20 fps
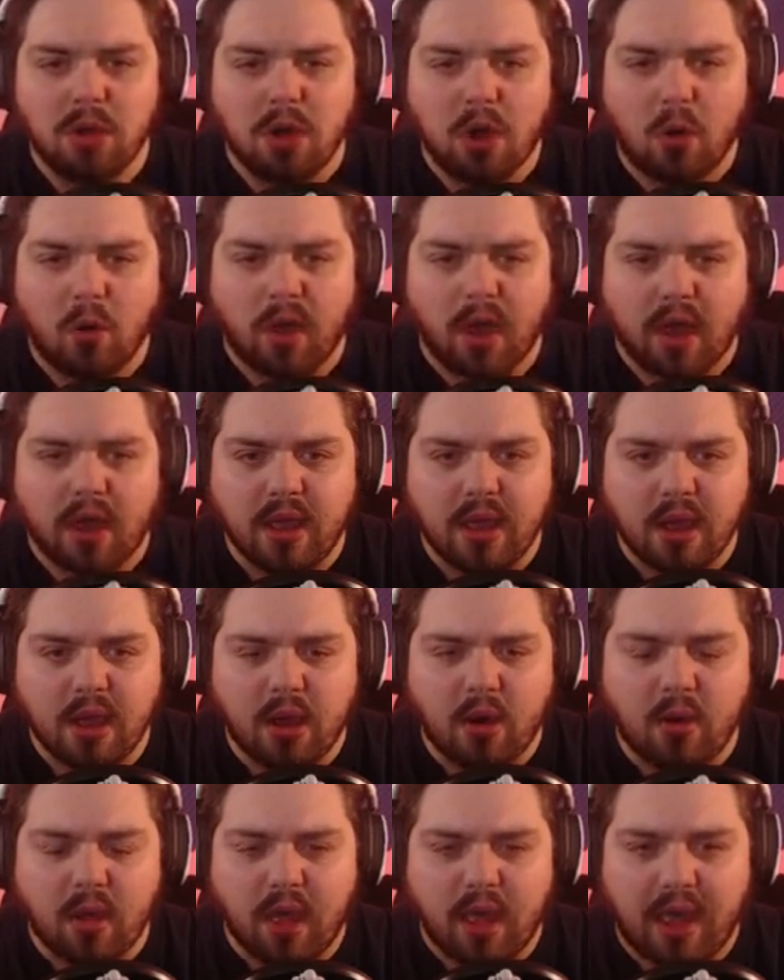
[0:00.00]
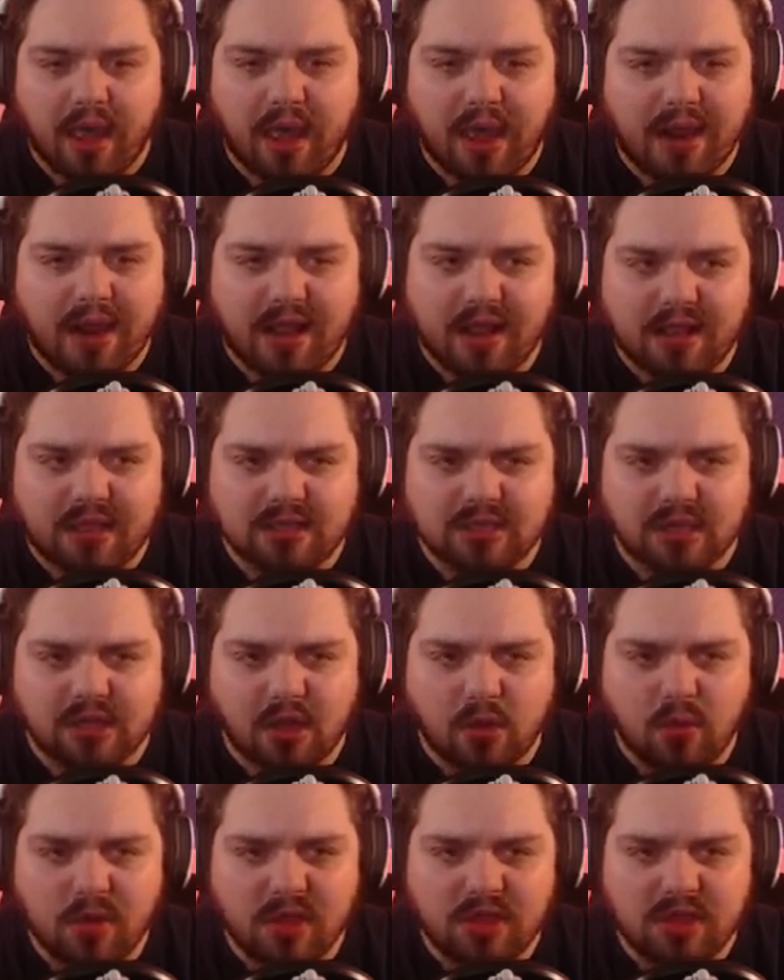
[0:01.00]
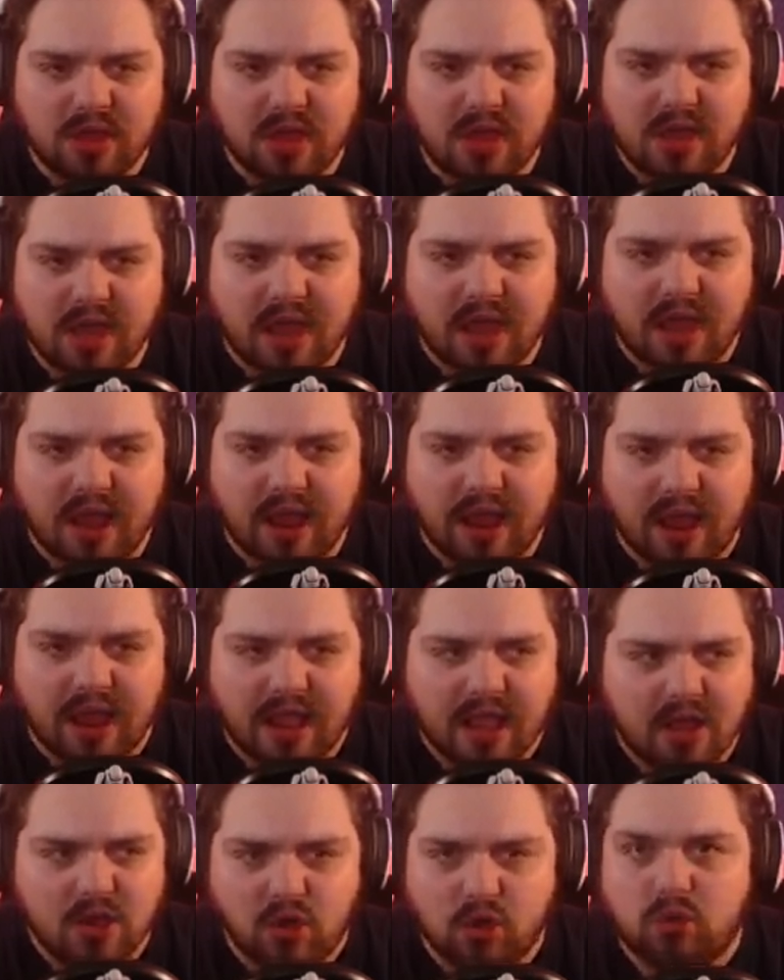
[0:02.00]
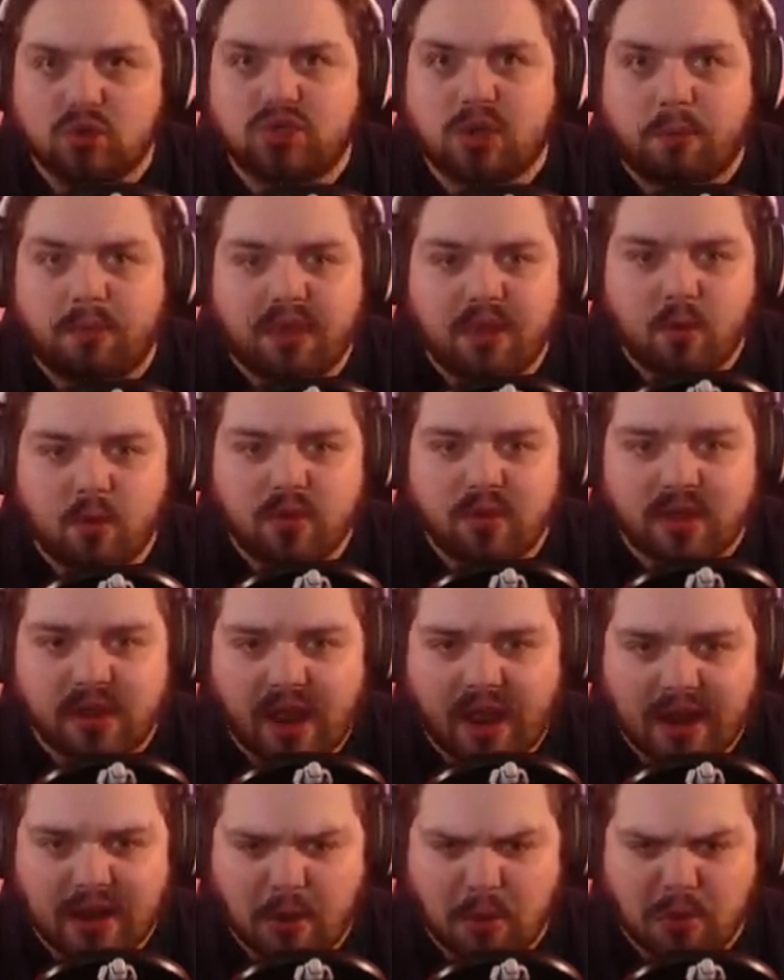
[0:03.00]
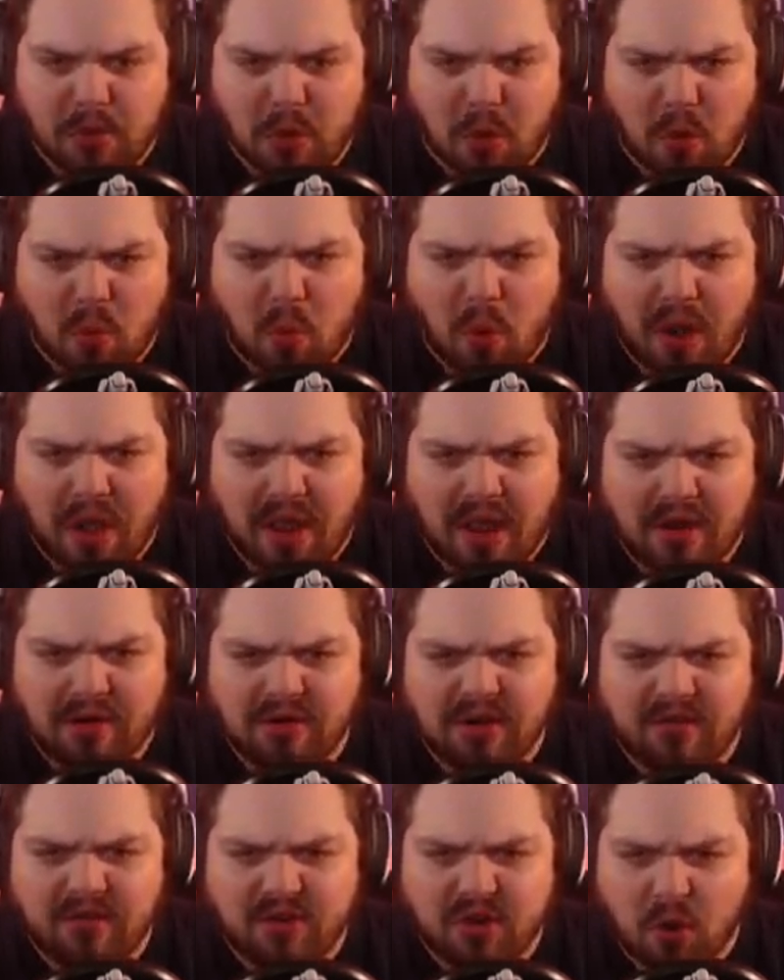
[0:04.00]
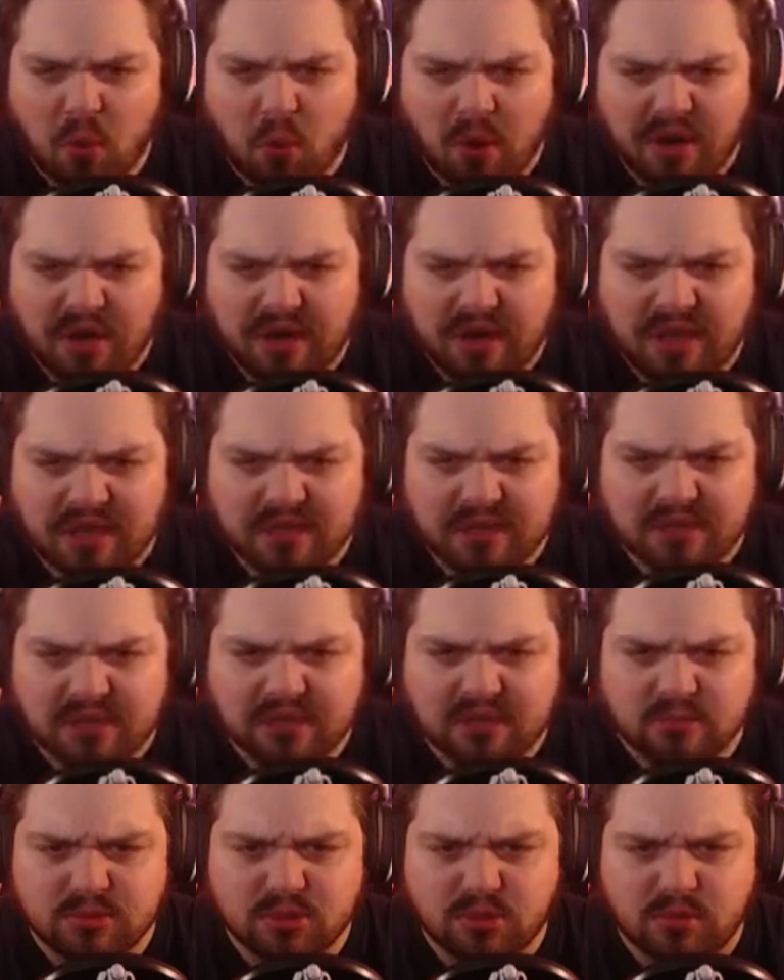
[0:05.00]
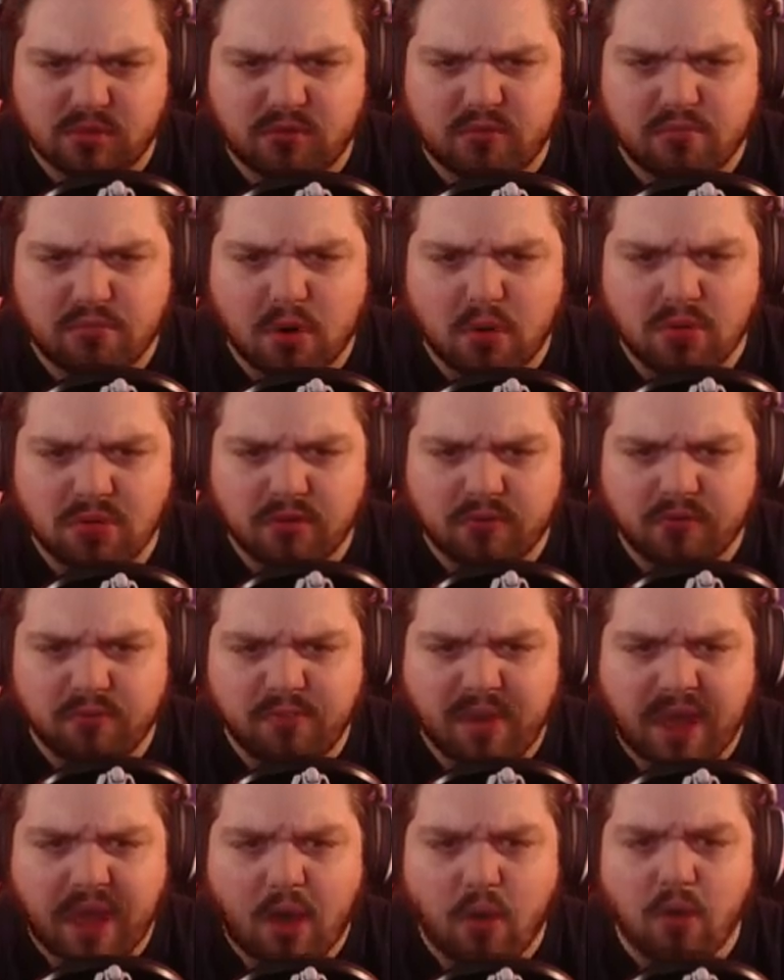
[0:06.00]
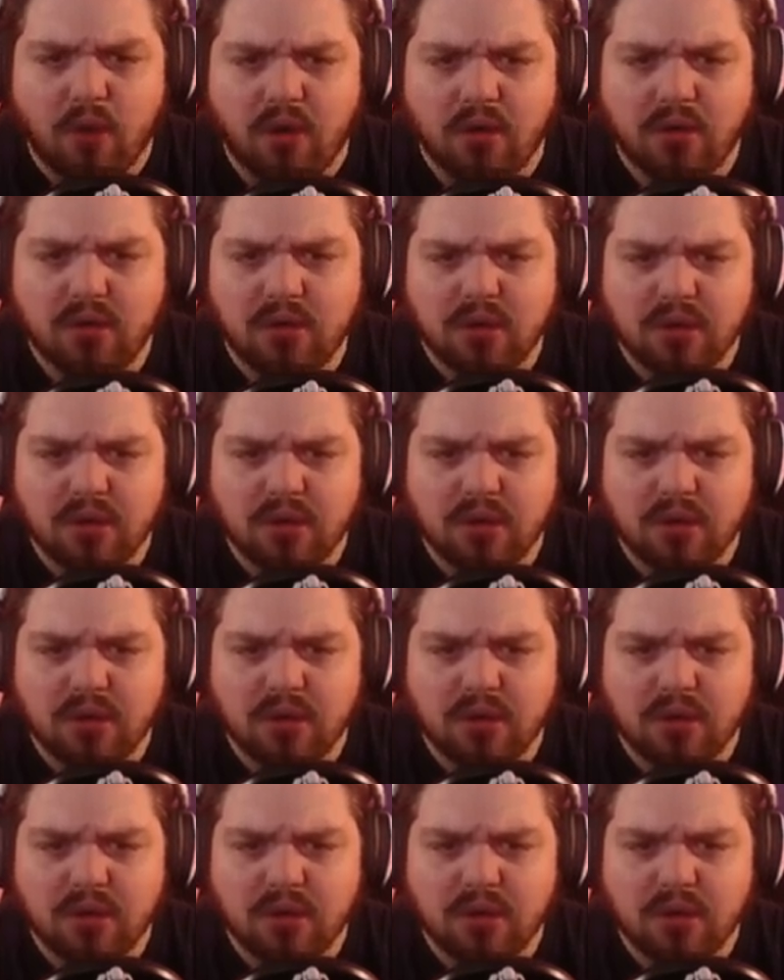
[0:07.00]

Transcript: Okay, okay, I gotta get this glowy thing and then do something with it. I don't know what. I don't even know what it is. It's some sort of motive power.